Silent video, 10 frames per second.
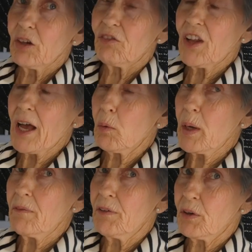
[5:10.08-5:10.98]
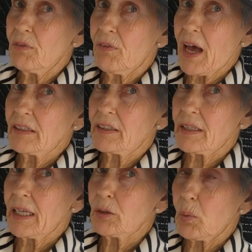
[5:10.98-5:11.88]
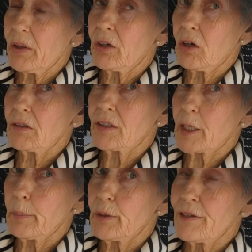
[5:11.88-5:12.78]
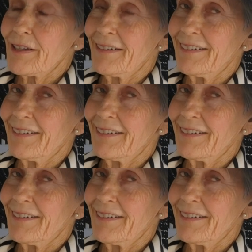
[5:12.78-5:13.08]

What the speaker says: fly away very fast. That's why they're called skippers.